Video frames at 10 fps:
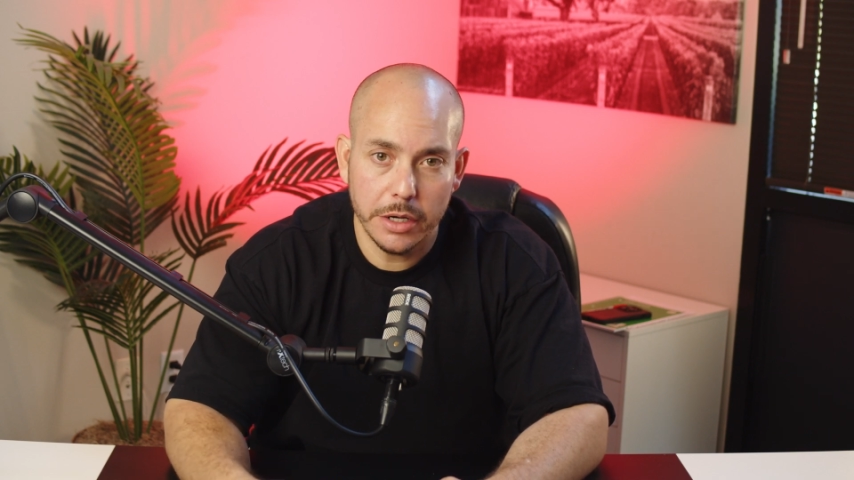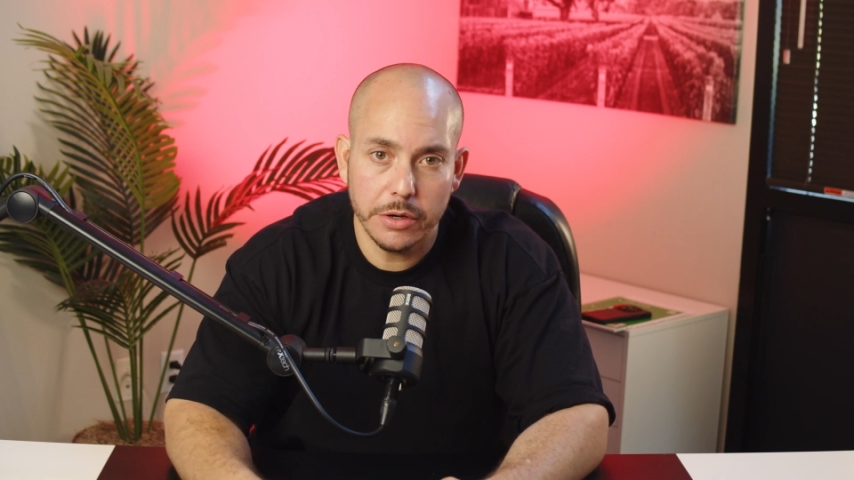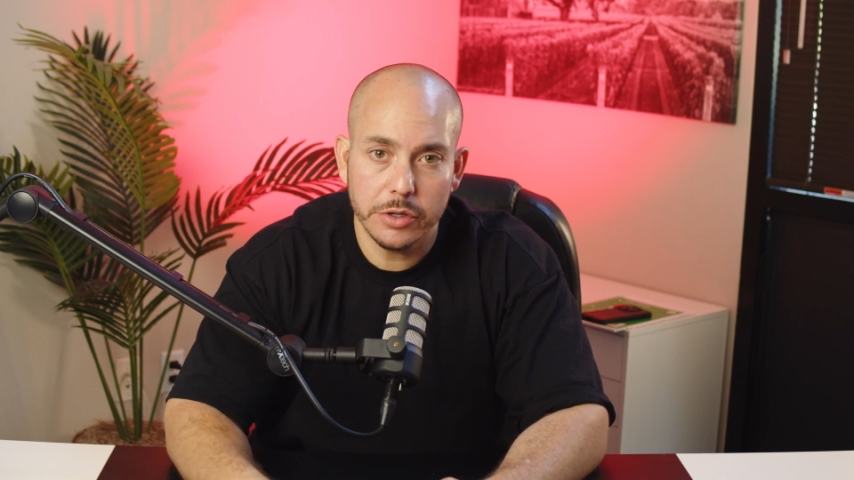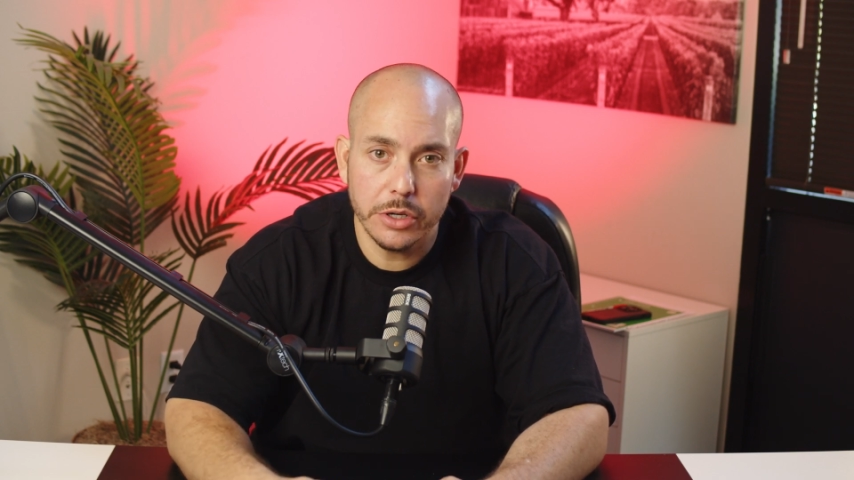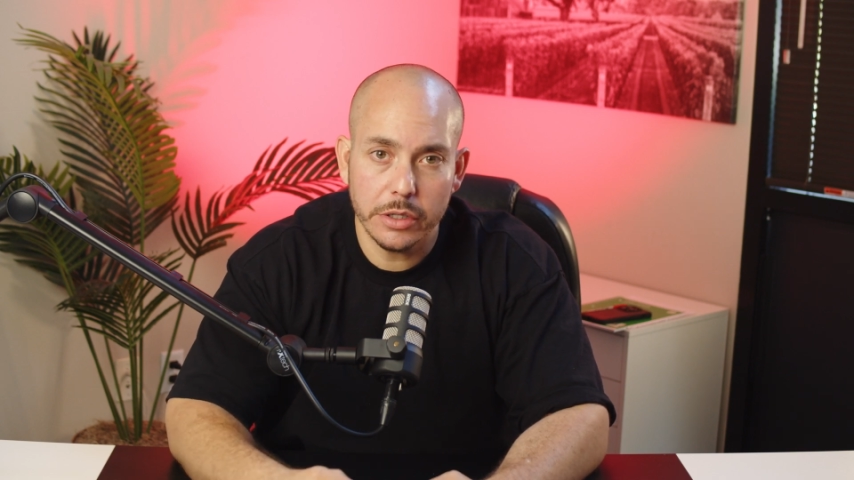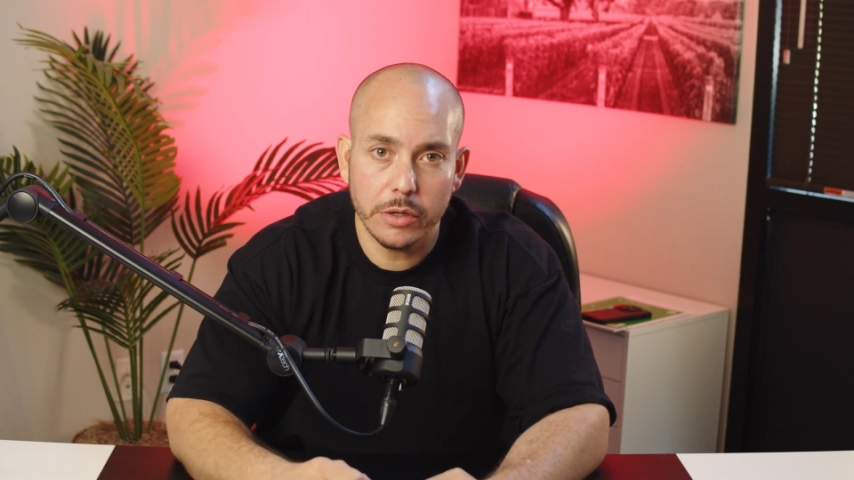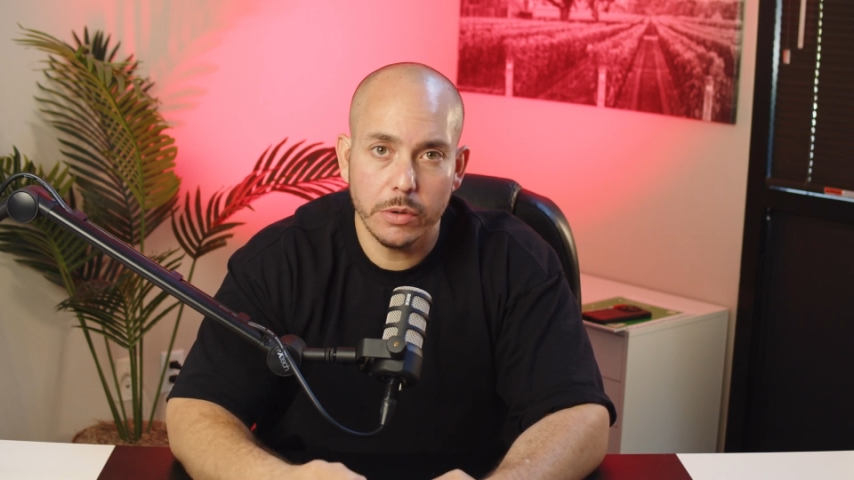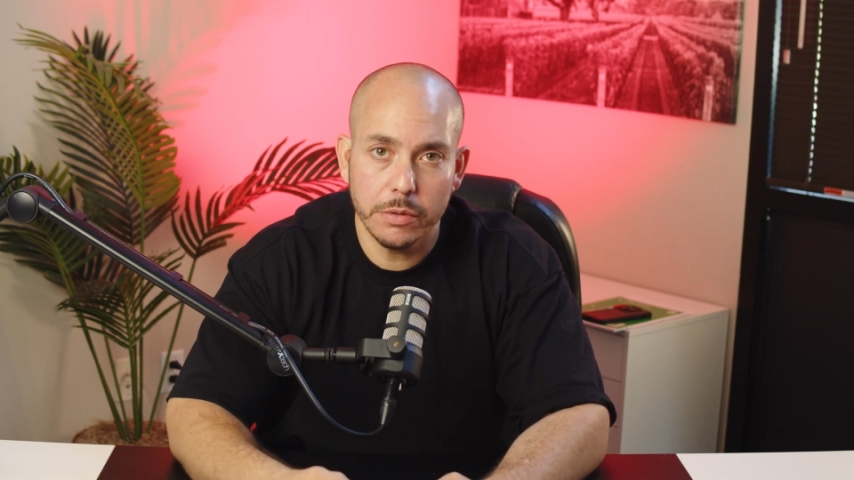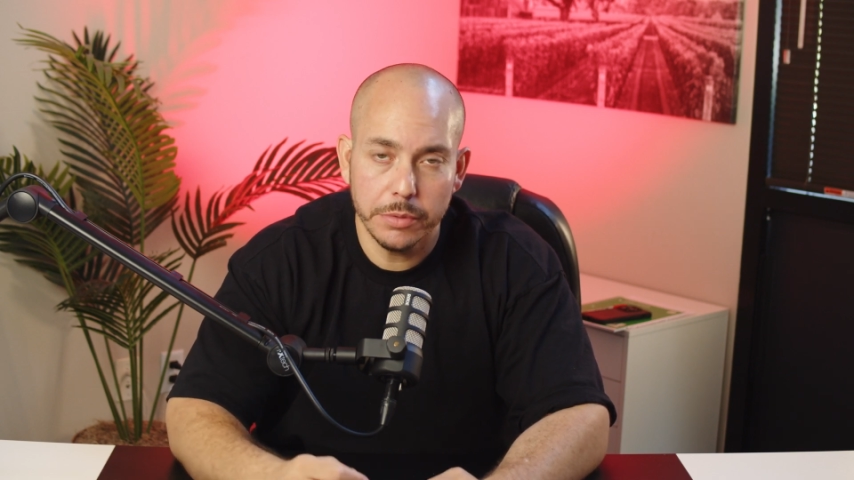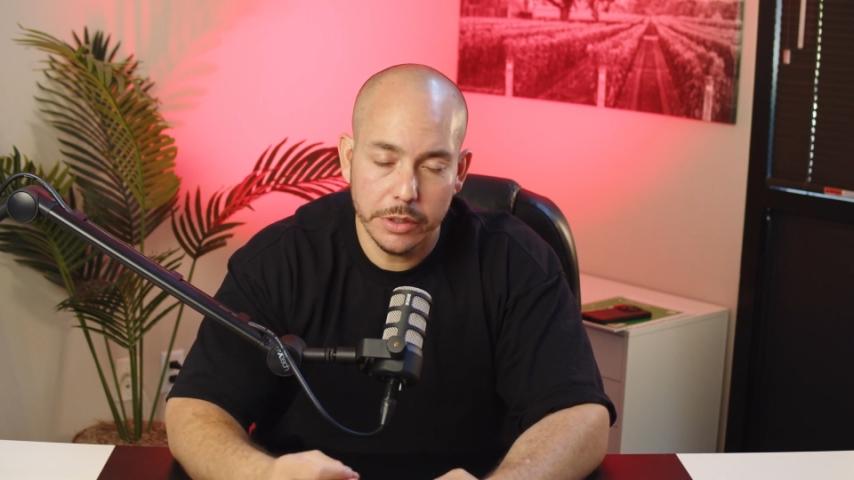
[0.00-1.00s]
you're just going
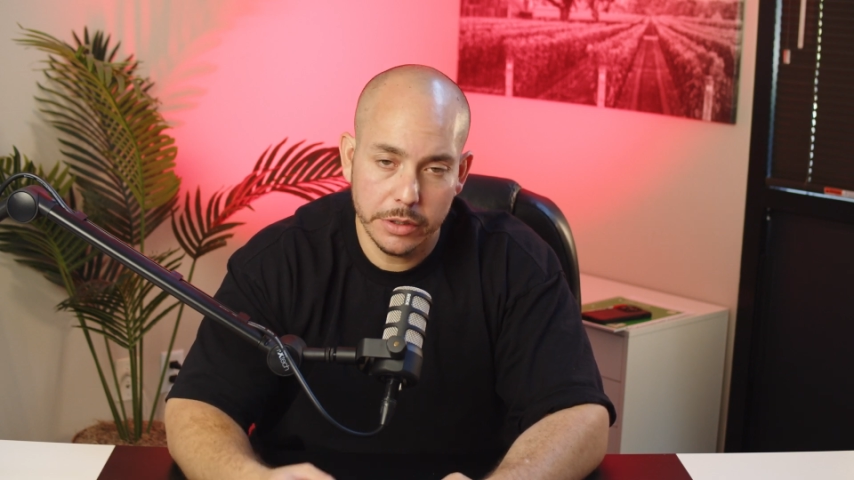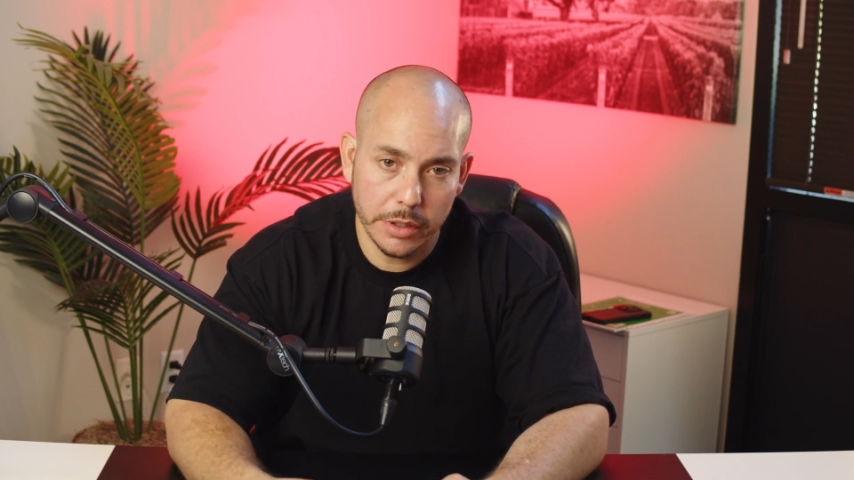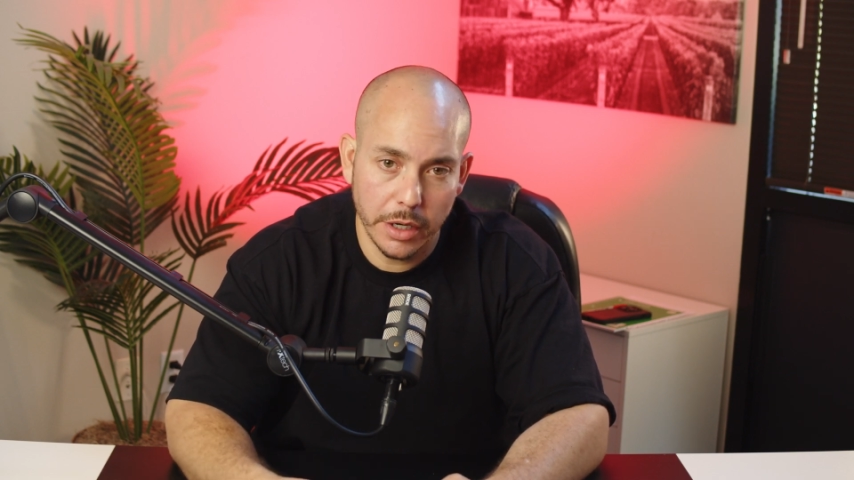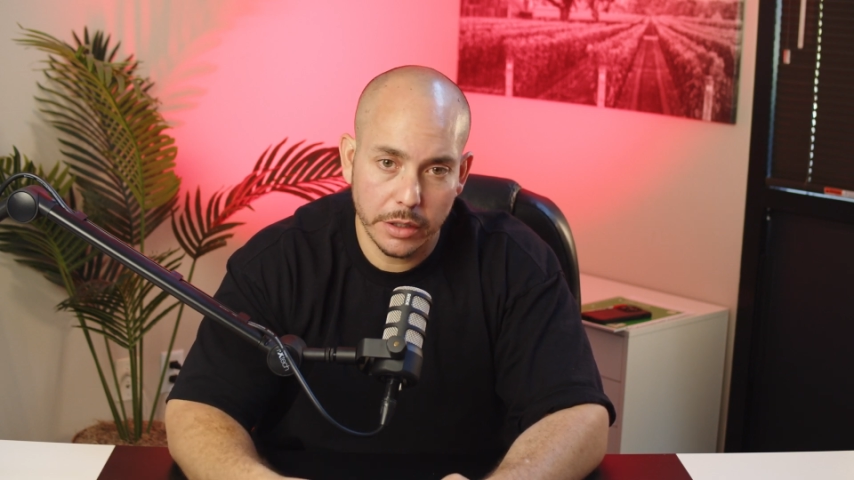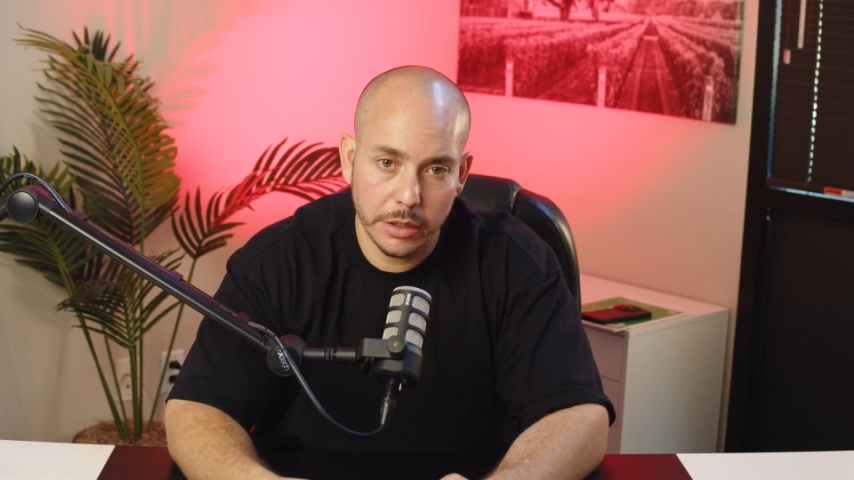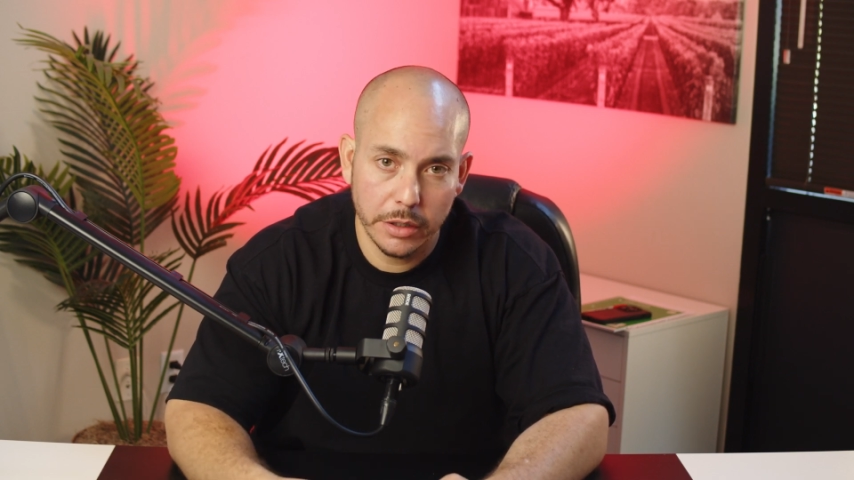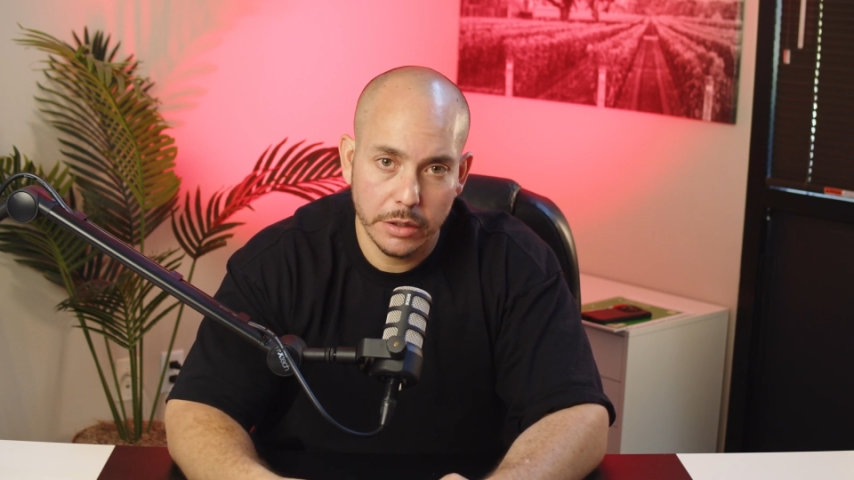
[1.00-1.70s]
to be stuck.